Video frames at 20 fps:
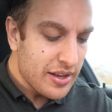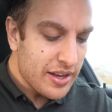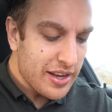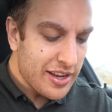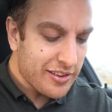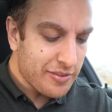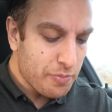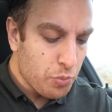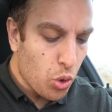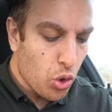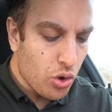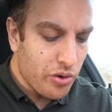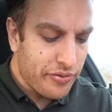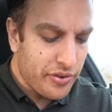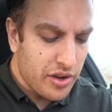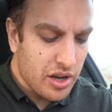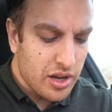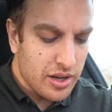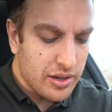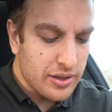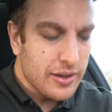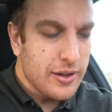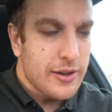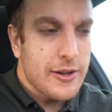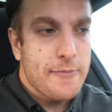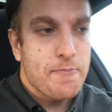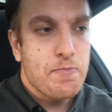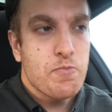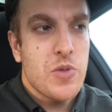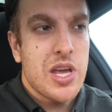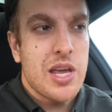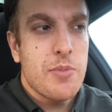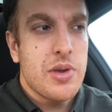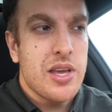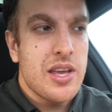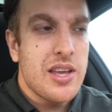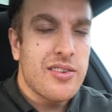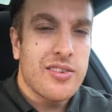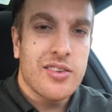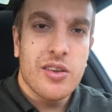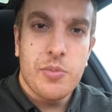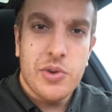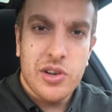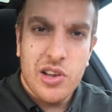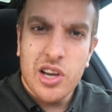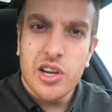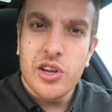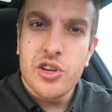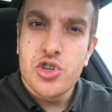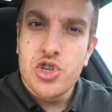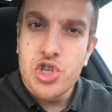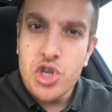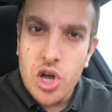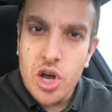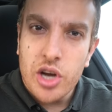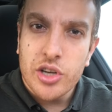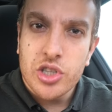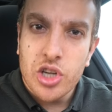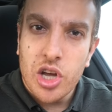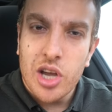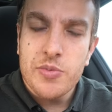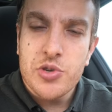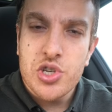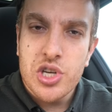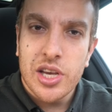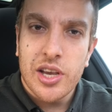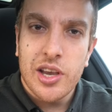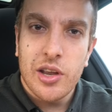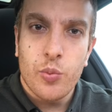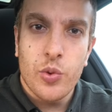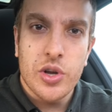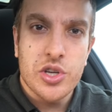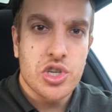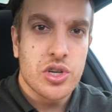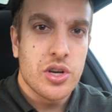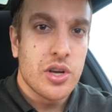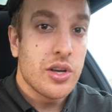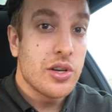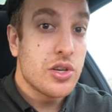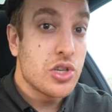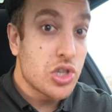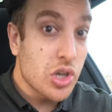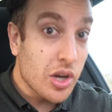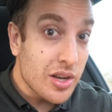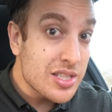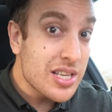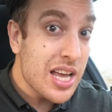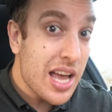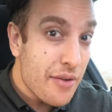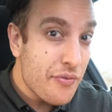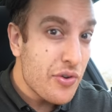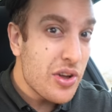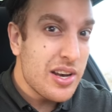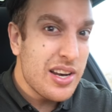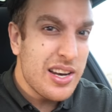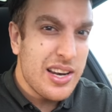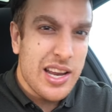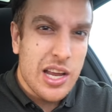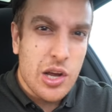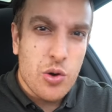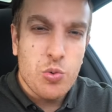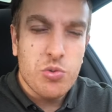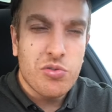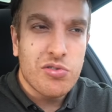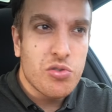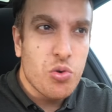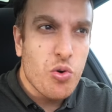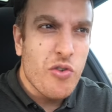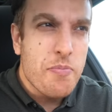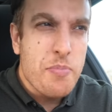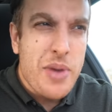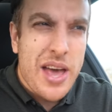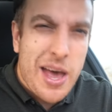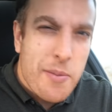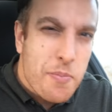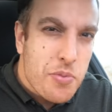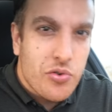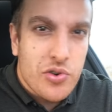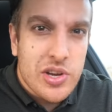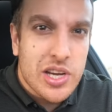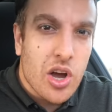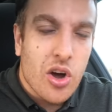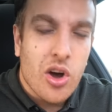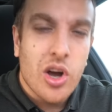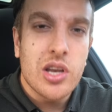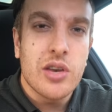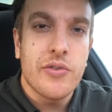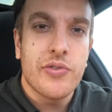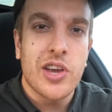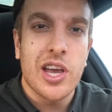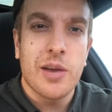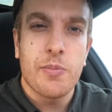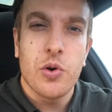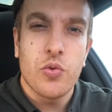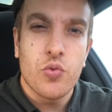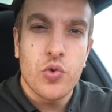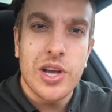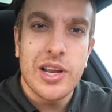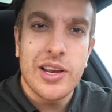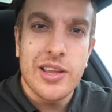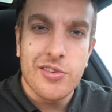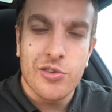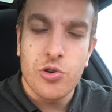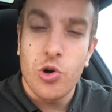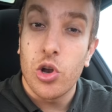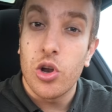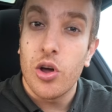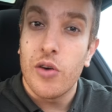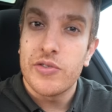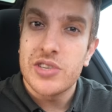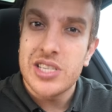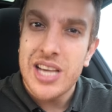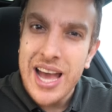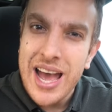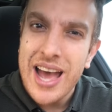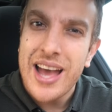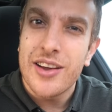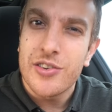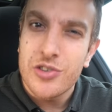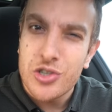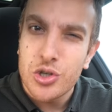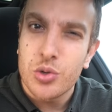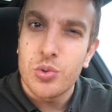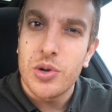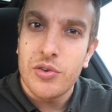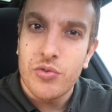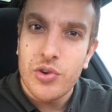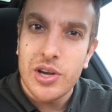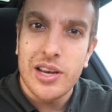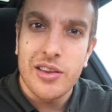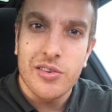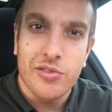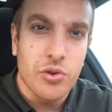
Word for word: It's more of a, maybe something like a jerk type chicken, which does have a little sort of peppery kind of kick, but really it's got a lot of tang to it, really.